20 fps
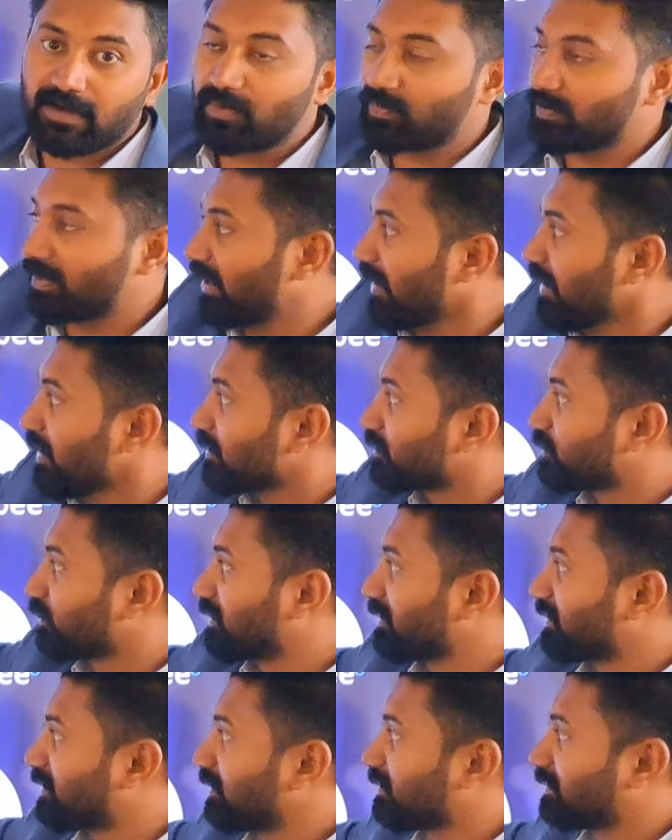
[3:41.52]
Okay,
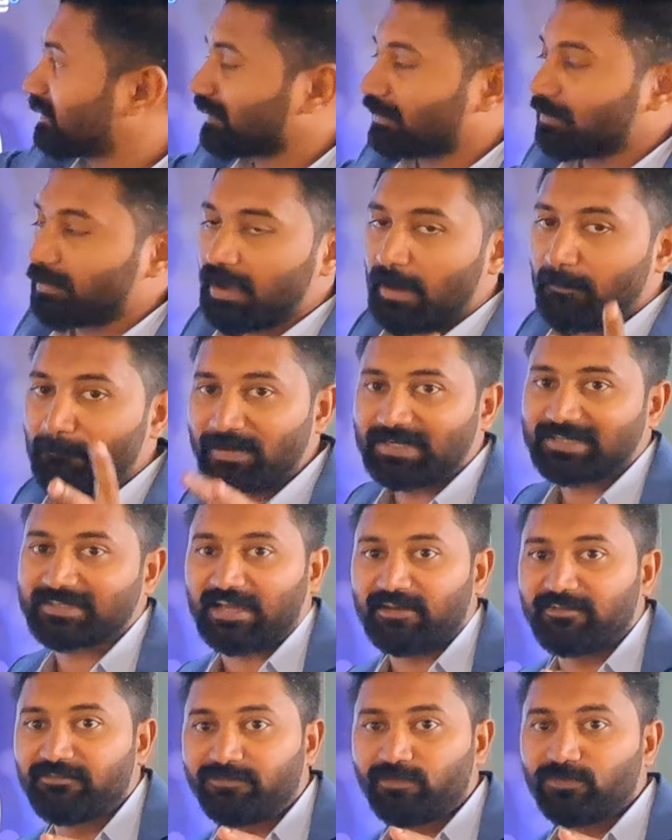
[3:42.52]
so this is a bit
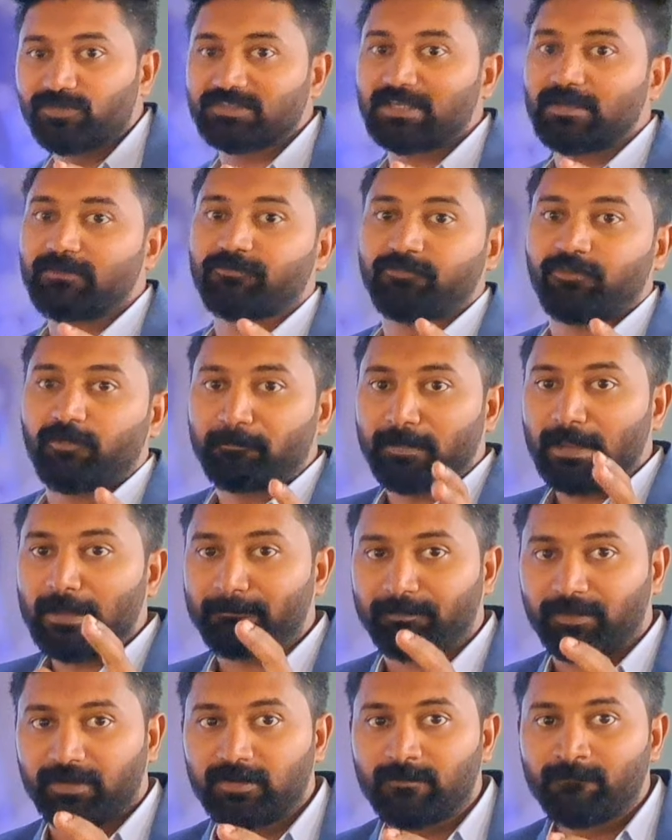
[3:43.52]
confusing for
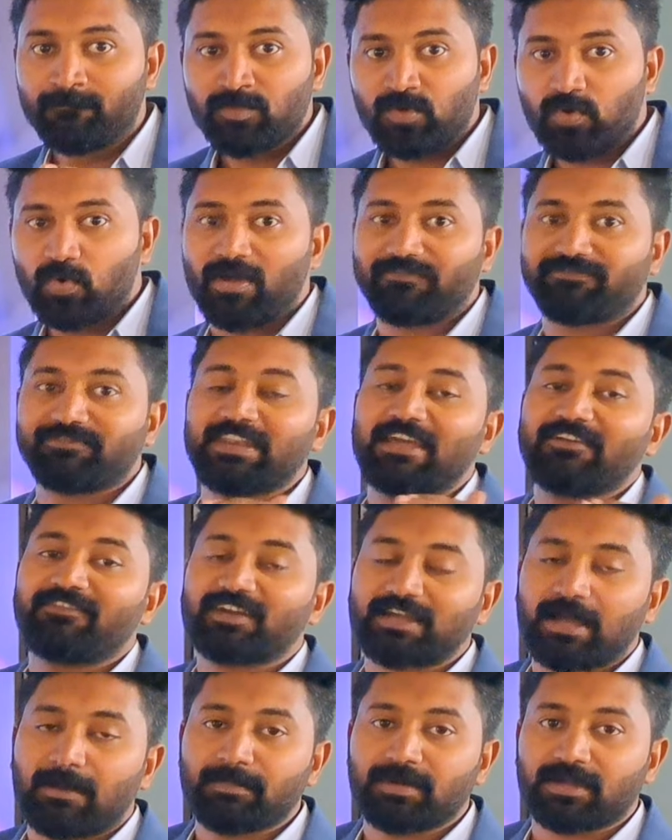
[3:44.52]
people who have
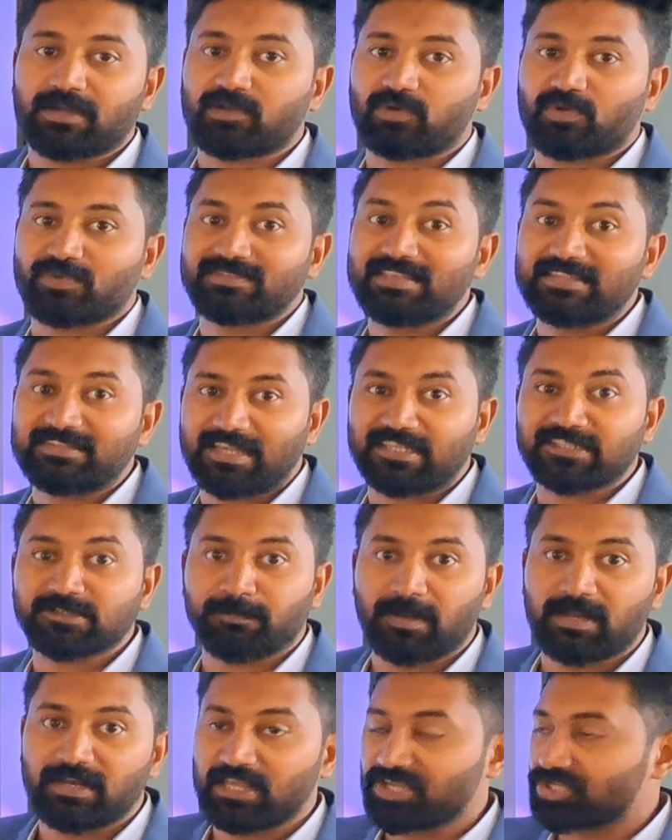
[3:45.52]
never come across this
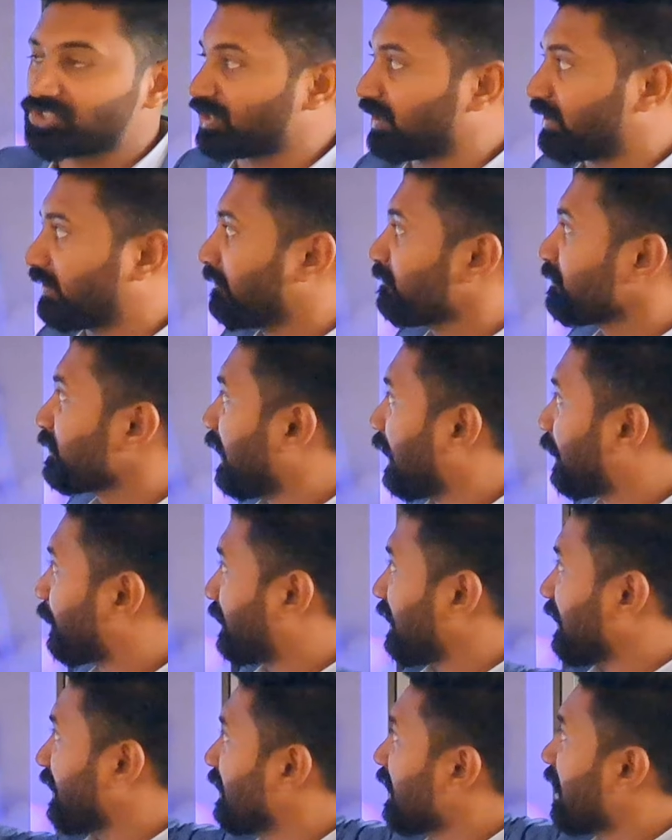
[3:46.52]
explanation.
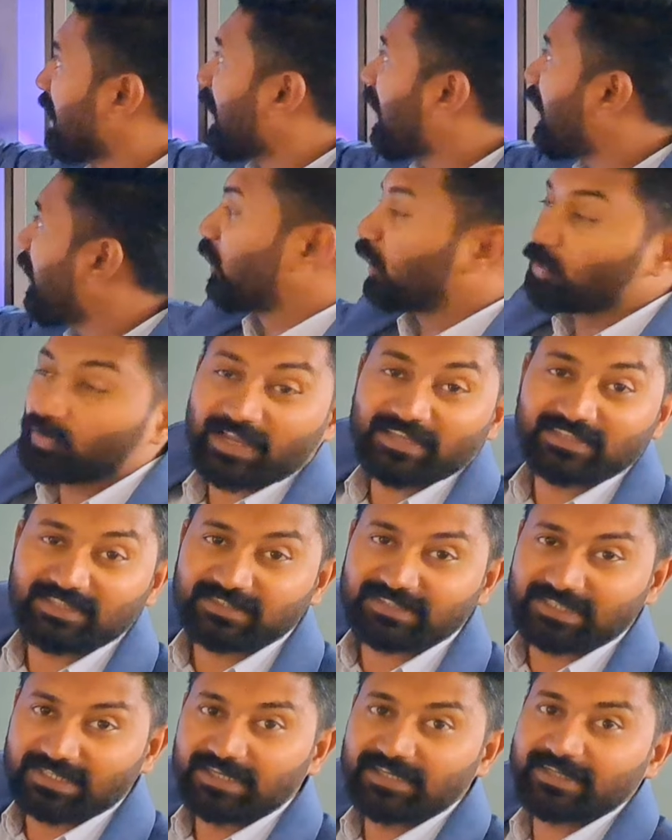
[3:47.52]
Okay, look at
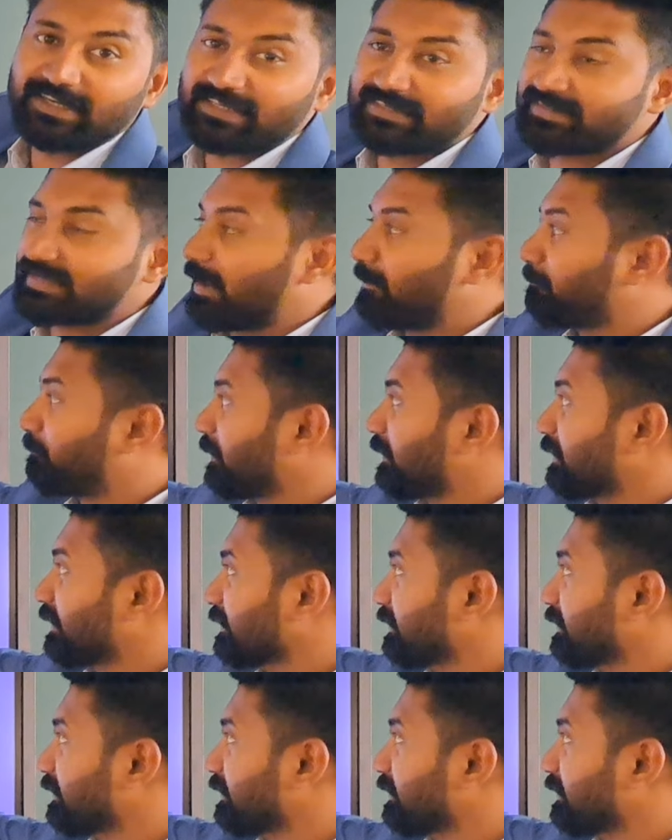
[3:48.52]
the third example